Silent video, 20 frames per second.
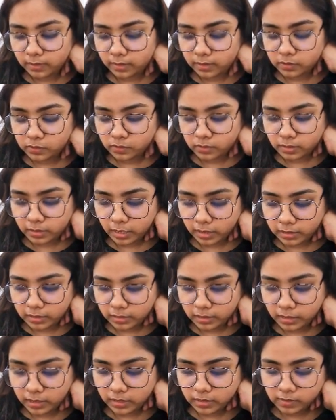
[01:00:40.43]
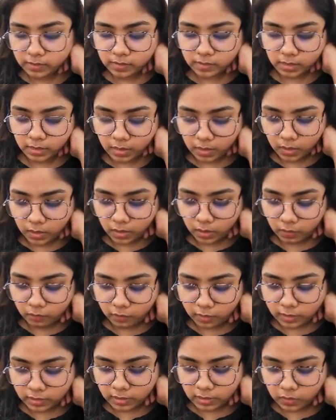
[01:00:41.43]
So in that case, if
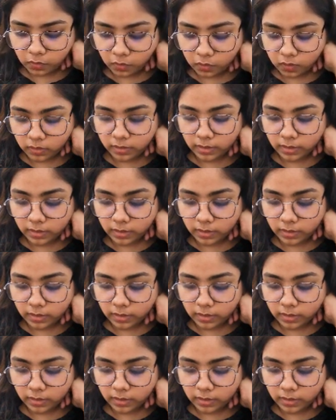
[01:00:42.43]
I take all